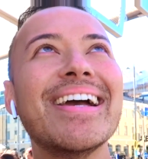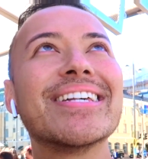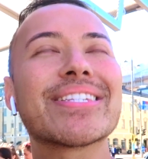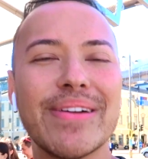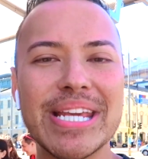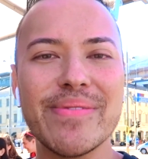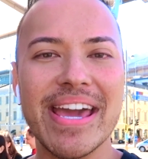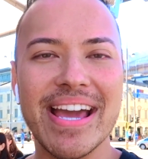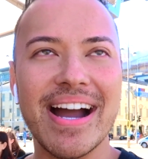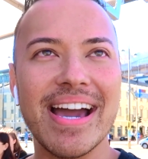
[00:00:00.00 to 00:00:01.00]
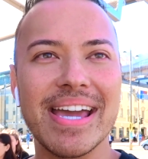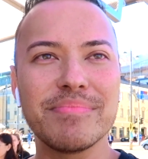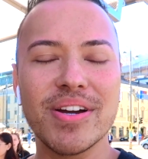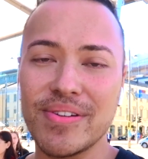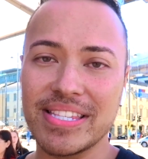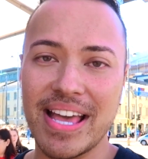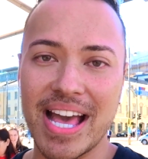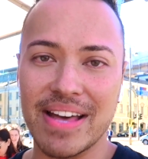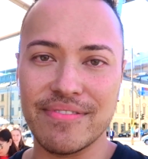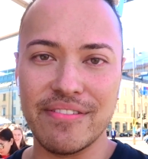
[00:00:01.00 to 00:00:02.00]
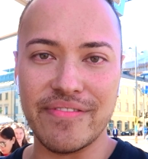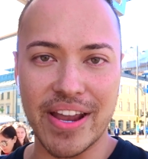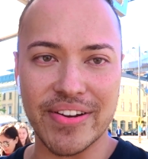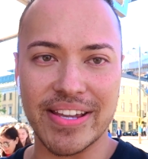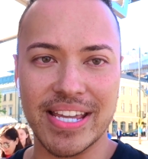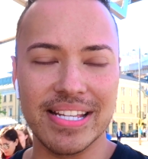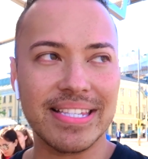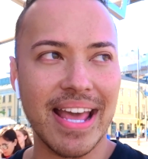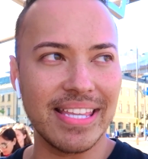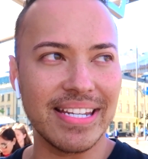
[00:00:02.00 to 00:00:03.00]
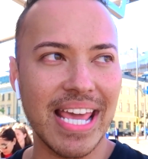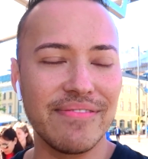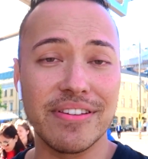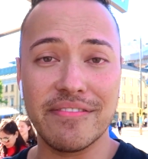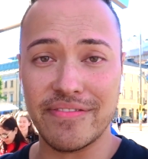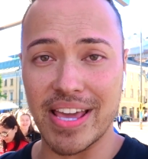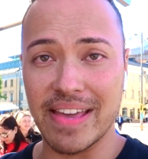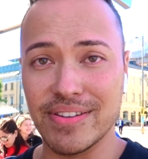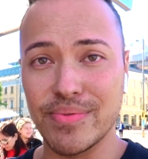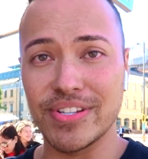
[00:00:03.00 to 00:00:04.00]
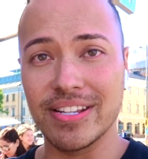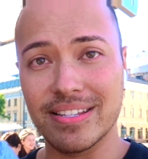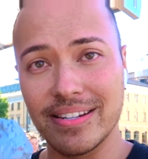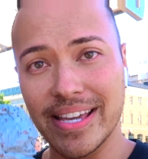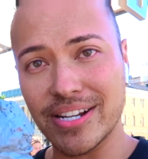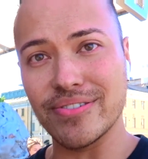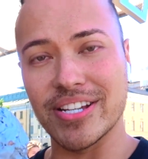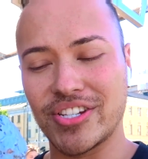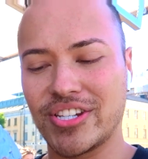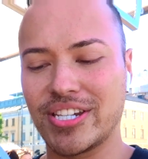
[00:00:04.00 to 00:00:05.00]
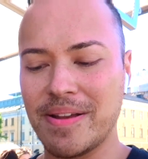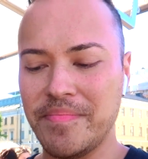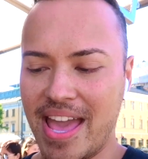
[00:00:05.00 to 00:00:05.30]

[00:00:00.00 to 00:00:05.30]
So anyway, I'm going to have a very Scandinavian flavor, which is licorice.